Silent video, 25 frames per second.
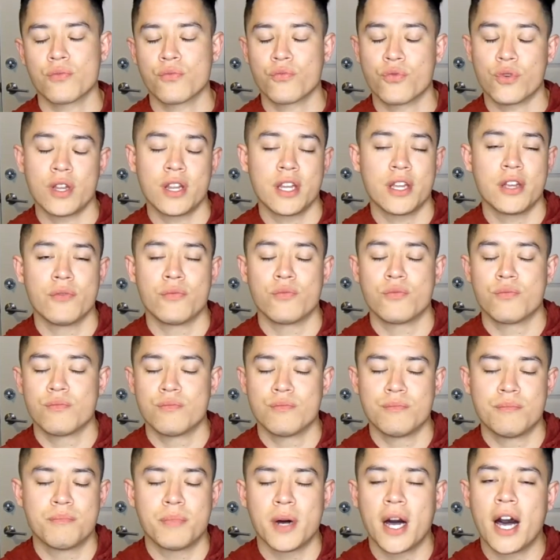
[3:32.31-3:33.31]
really
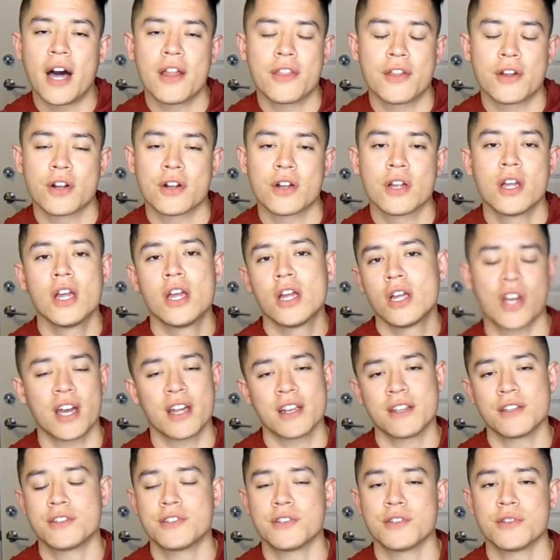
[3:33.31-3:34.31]
bother
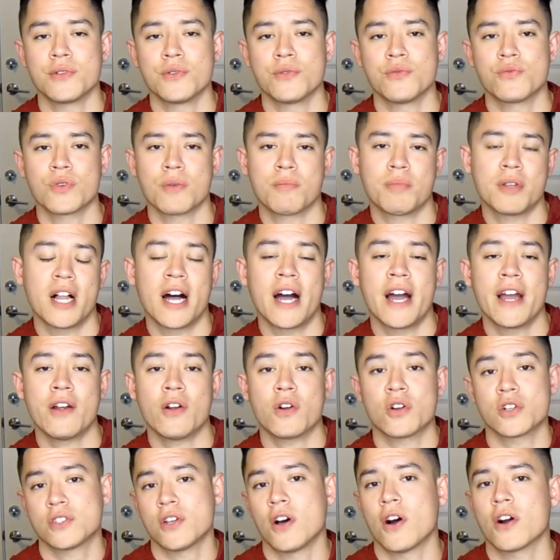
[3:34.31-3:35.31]
trying to reply
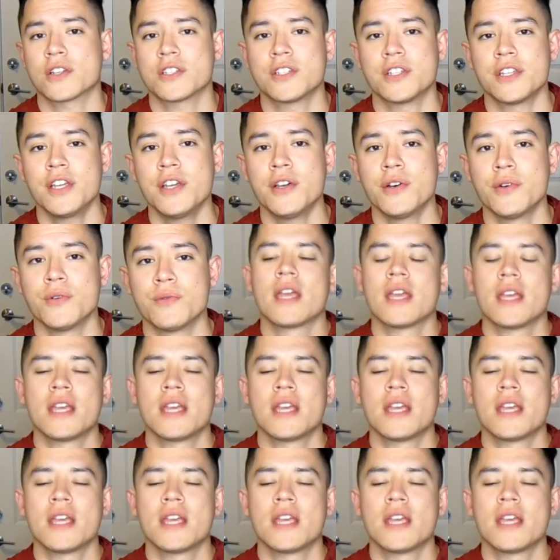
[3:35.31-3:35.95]
or talk to you?